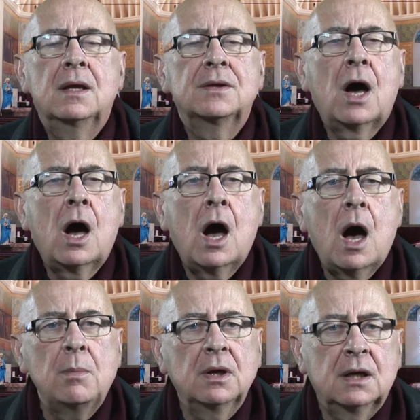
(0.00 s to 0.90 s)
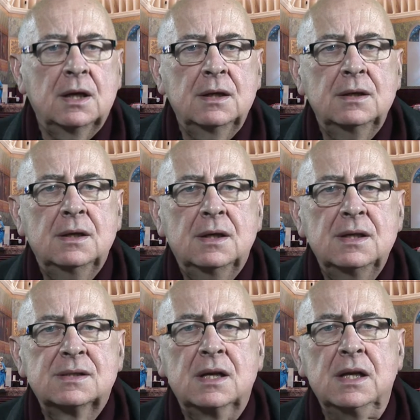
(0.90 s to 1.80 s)
The homily
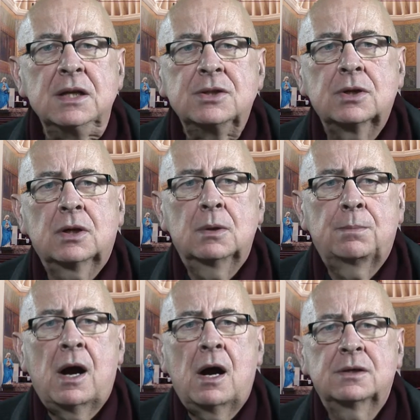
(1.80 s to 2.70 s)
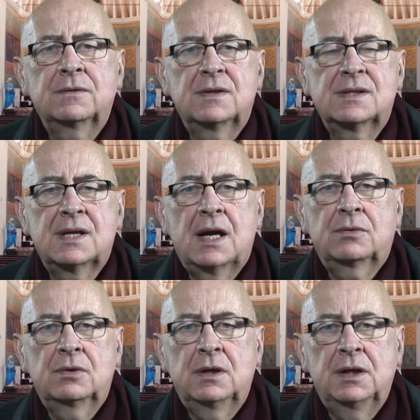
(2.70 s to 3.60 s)
is an integral part of the
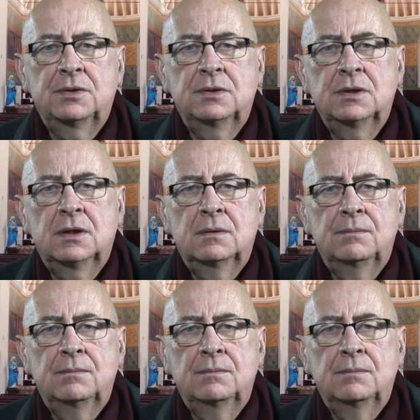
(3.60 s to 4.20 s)
sacred liturgy.